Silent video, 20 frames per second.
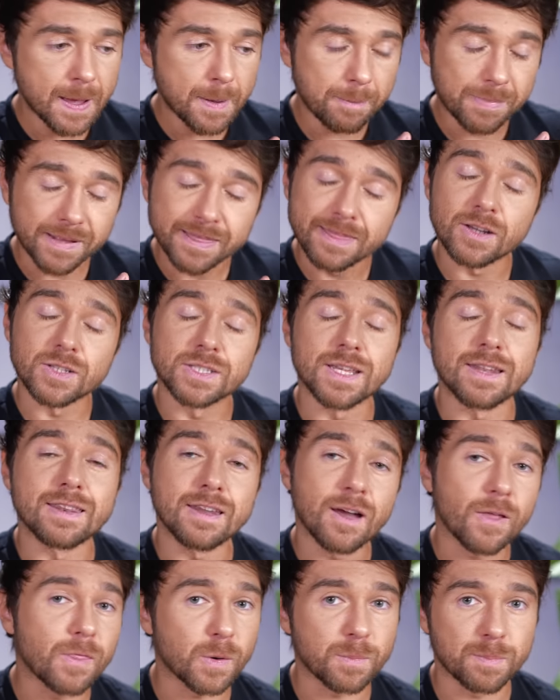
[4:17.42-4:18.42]
But there's
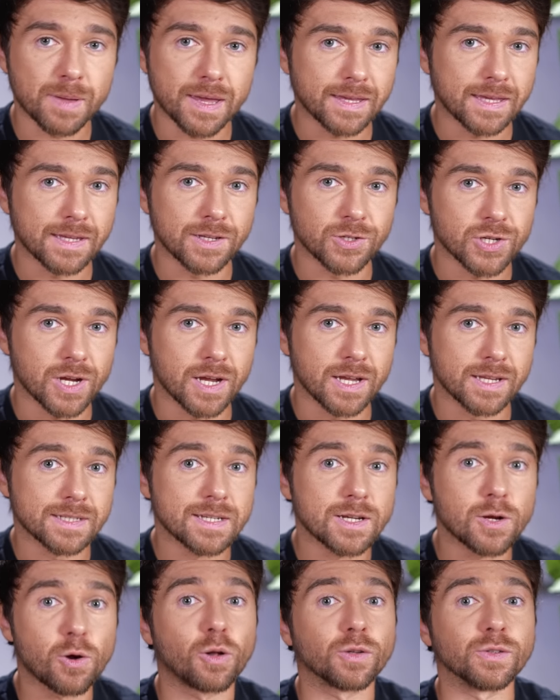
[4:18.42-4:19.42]
another banking
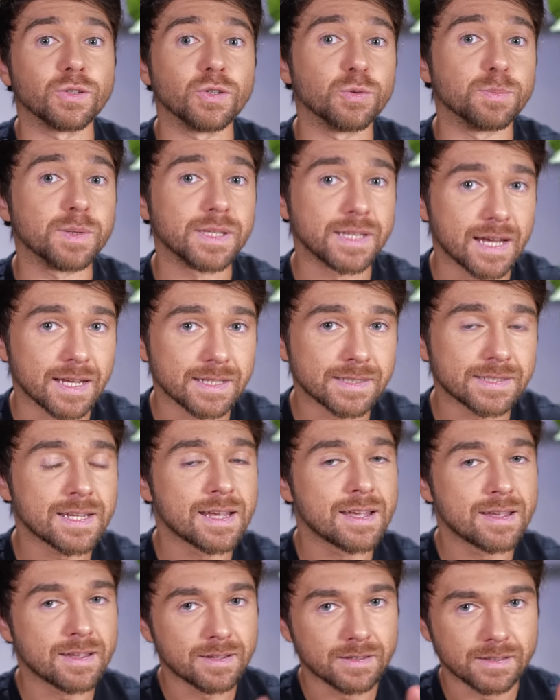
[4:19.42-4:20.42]
giant called U B S.
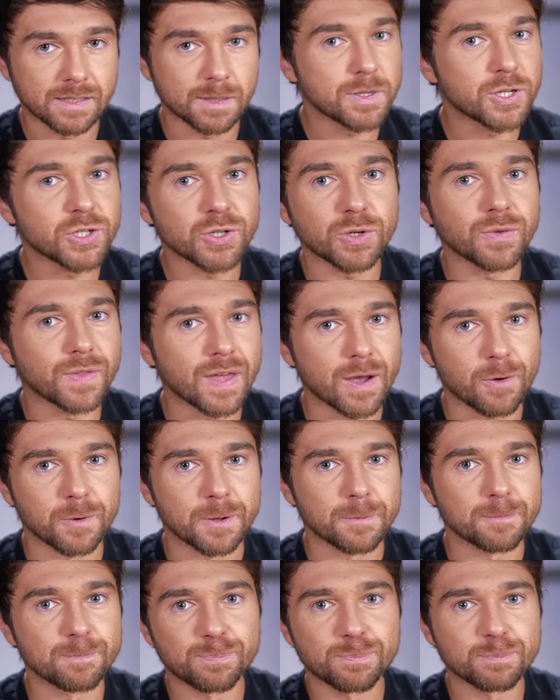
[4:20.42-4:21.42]
Let me show you that
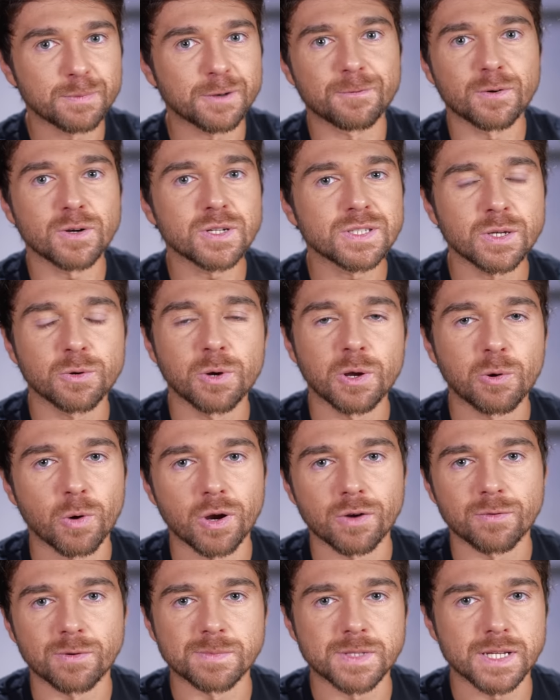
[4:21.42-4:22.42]
one. But first, a quick
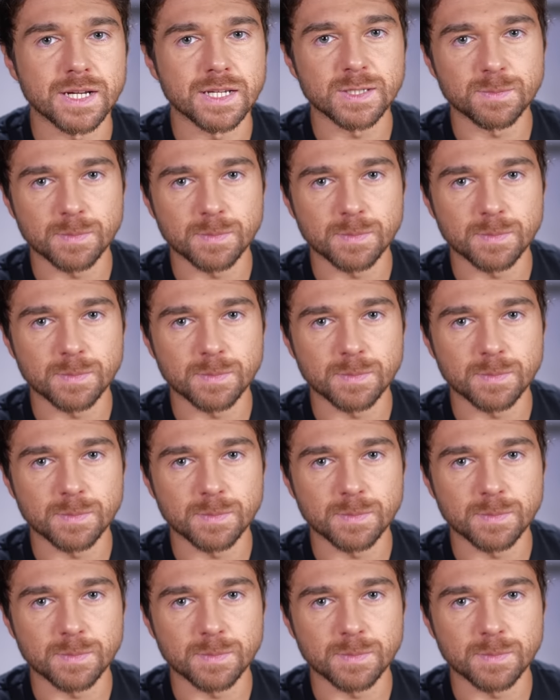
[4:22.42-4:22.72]
word from today's